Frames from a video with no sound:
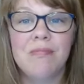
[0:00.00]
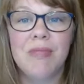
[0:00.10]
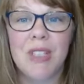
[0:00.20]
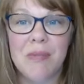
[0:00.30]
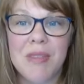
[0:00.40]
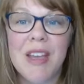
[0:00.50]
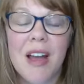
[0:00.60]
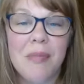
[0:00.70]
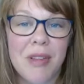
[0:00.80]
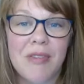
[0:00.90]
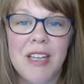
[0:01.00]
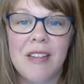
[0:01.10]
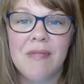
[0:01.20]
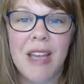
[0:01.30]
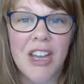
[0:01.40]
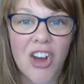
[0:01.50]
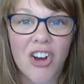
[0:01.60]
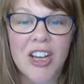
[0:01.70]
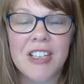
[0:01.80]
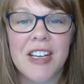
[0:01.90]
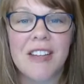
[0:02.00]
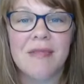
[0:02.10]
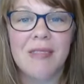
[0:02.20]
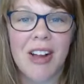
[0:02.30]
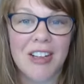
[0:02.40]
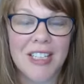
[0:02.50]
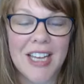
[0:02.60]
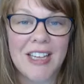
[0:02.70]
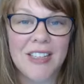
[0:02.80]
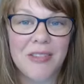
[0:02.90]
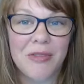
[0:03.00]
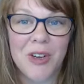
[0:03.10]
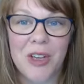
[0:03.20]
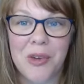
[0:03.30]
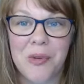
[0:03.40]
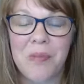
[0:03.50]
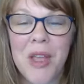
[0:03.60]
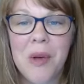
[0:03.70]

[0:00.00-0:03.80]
something uplifting, encouraging content for you.